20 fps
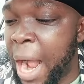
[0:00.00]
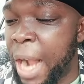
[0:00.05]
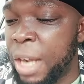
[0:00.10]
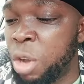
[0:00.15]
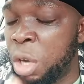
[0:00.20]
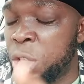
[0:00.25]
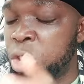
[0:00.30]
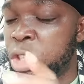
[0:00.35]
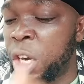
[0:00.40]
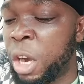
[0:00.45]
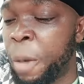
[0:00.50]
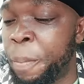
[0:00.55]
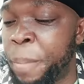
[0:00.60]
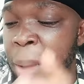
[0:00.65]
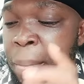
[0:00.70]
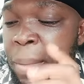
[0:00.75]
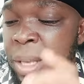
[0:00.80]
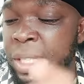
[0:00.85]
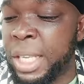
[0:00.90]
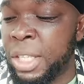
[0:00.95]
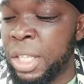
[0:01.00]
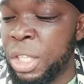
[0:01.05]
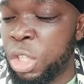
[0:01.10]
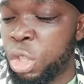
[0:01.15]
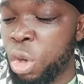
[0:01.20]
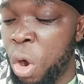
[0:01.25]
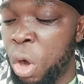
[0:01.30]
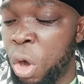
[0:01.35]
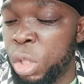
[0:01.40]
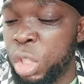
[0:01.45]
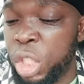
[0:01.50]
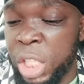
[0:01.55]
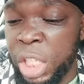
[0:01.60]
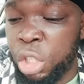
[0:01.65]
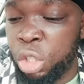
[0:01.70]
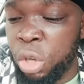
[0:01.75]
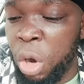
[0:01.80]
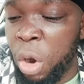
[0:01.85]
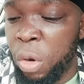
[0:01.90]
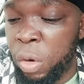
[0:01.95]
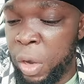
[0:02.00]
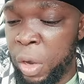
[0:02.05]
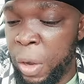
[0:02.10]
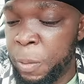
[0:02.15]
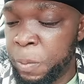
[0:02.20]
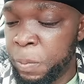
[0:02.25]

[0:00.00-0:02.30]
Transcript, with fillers: I don't reply messages on TikTok.